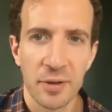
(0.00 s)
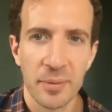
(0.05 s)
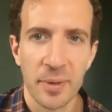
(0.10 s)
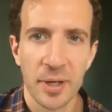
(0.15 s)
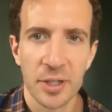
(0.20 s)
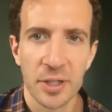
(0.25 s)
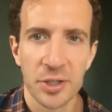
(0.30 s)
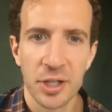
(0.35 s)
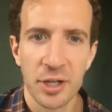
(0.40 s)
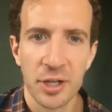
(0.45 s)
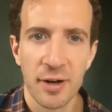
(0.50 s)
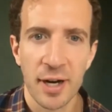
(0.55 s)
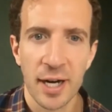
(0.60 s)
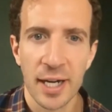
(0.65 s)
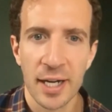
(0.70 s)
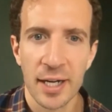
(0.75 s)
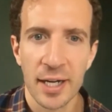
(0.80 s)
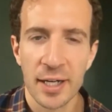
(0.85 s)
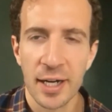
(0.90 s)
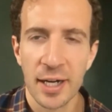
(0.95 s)
much. All right,
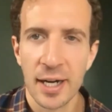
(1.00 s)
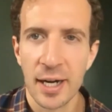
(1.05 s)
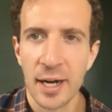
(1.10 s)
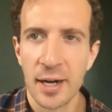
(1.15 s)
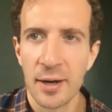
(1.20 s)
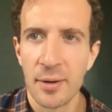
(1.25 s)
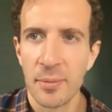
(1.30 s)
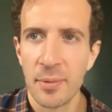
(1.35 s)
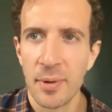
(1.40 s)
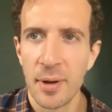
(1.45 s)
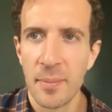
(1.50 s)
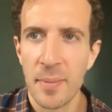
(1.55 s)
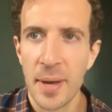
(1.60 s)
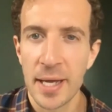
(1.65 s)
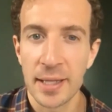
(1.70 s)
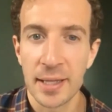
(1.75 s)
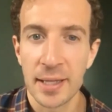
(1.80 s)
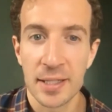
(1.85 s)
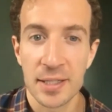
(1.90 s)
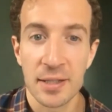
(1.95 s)
and I'll
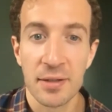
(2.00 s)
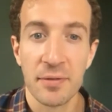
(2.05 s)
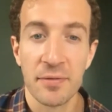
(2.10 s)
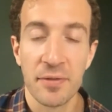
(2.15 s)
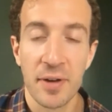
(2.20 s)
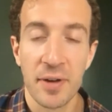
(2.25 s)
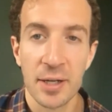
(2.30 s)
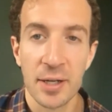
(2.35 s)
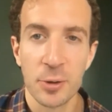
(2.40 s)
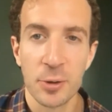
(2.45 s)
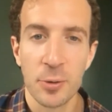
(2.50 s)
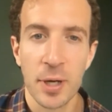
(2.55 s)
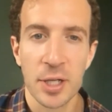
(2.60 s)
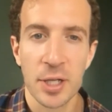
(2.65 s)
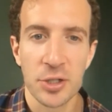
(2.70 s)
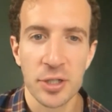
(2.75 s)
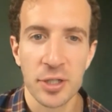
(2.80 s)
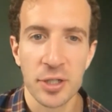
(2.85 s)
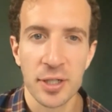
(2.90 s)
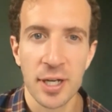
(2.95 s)
make this the final
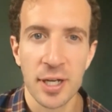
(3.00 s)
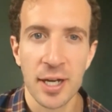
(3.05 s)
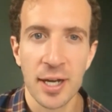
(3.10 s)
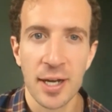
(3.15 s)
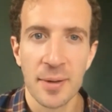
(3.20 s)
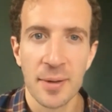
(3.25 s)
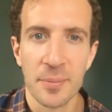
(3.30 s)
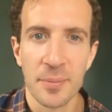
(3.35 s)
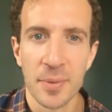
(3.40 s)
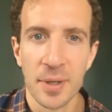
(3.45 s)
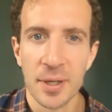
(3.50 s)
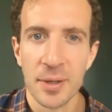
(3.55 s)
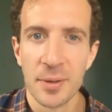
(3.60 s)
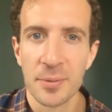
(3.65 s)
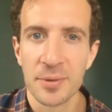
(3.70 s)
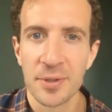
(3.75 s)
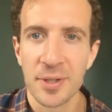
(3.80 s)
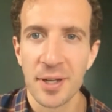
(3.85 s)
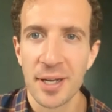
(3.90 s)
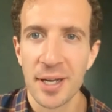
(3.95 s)
question.
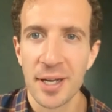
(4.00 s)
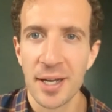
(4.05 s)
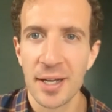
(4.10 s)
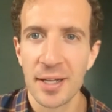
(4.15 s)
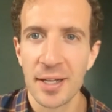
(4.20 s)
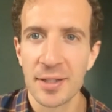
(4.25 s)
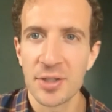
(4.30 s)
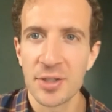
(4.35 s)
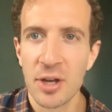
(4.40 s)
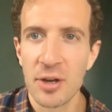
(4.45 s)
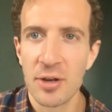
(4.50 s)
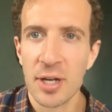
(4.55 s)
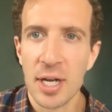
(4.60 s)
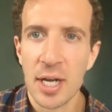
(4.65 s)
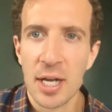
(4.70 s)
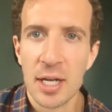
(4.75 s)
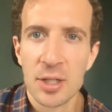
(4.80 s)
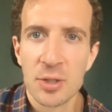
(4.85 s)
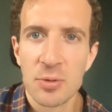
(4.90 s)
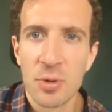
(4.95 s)
So
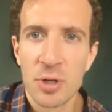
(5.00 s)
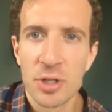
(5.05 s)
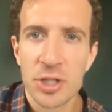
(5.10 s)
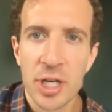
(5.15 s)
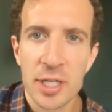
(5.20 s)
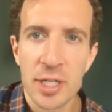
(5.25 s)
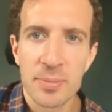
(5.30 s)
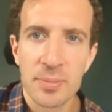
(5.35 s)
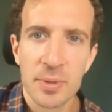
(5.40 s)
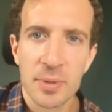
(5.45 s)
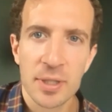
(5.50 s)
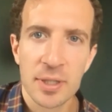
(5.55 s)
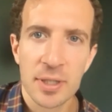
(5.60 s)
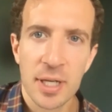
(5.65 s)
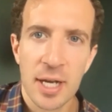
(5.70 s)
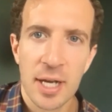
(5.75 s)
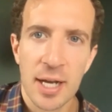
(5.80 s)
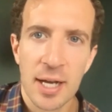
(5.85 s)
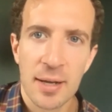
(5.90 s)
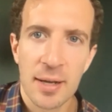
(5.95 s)
there's one gentleman
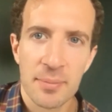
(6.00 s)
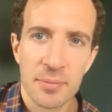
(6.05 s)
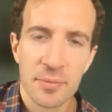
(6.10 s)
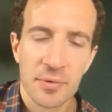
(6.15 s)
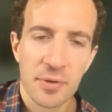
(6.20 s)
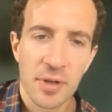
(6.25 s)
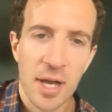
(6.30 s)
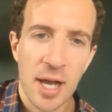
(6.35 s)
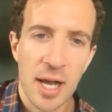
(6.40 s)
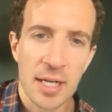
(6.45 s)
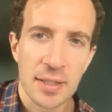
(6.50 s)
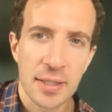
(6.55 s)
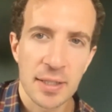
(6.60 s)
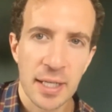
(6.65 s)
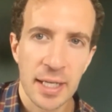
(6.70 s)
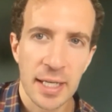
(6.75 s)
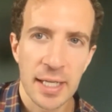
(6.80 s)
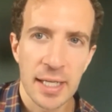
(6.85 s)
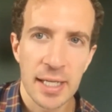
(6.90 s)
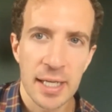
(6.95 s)

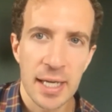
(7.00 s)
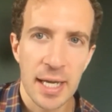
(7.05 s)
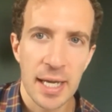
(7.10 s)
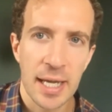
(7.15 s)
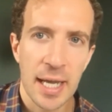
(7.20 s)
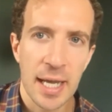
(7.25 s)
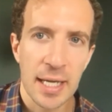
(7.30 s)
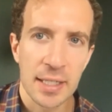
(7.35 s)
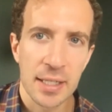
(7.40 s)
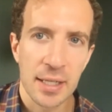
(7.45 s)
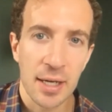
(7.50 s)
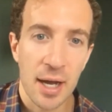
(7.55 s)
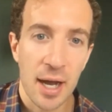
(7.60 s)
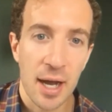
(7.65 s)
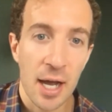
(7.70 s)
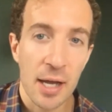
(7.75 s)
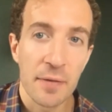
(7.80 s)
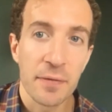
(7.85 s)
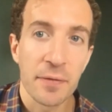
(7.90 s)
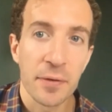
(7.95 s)
asking, he had
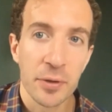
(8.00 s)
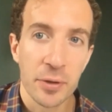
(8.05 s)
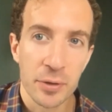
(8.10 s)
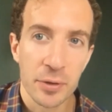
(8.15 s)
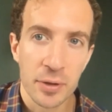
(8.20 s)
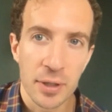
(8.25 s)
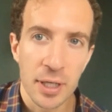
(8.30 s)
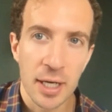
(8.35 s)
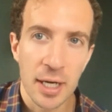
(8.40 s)
HIFU,